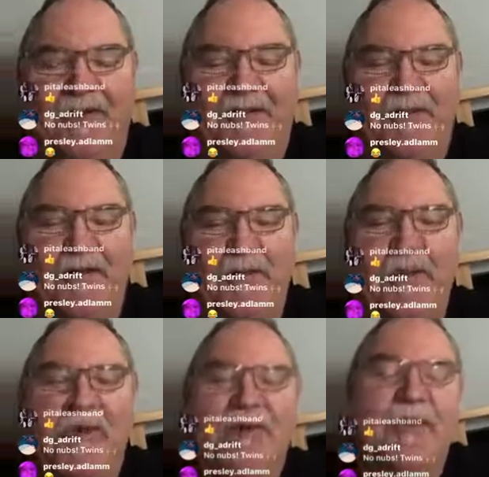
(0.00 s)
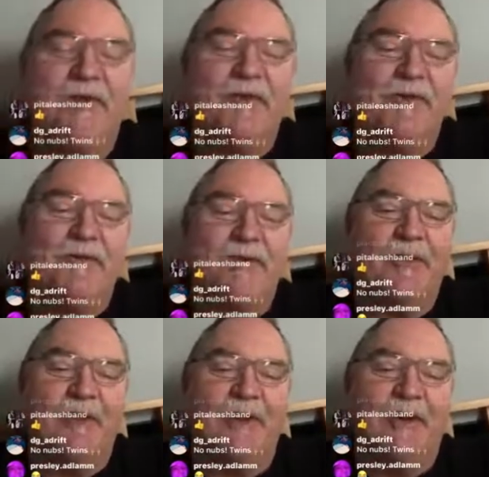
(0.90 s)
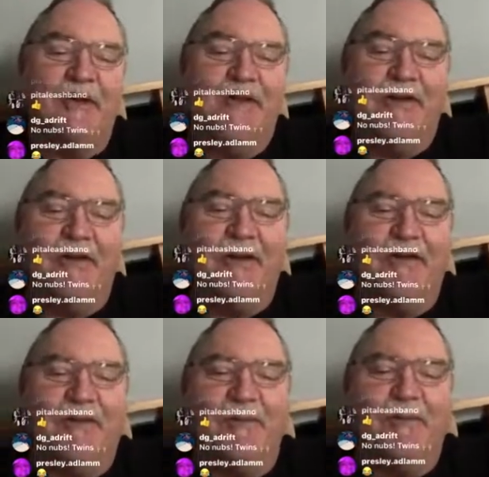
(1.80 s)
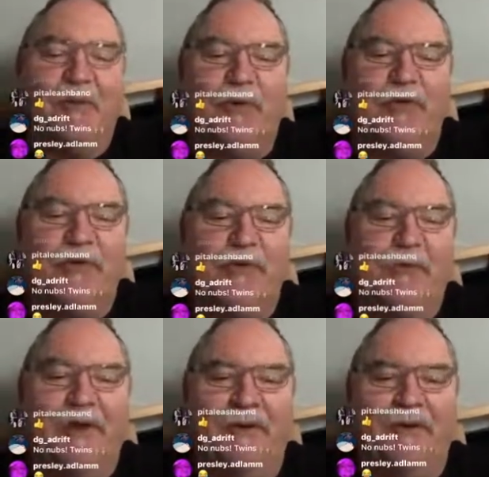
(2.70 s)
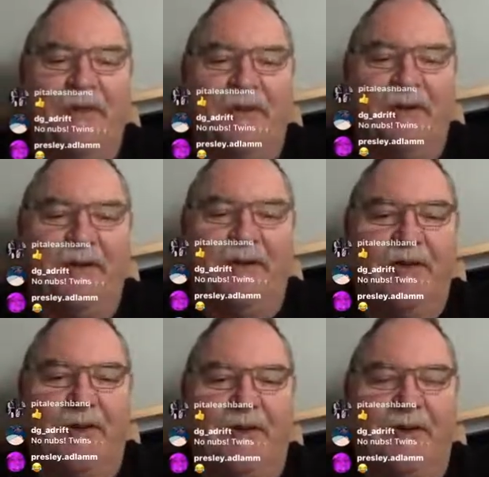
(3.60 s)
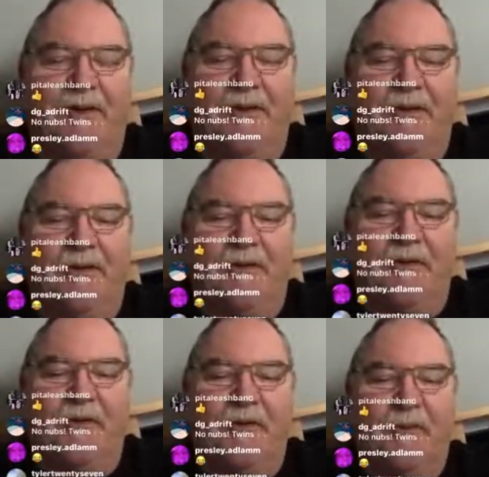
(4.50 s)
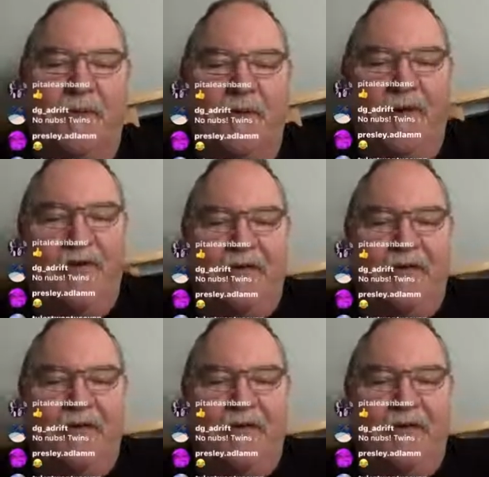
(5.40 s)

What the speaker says: Do you surf the internet? Not as much as I used to. Torsion springs.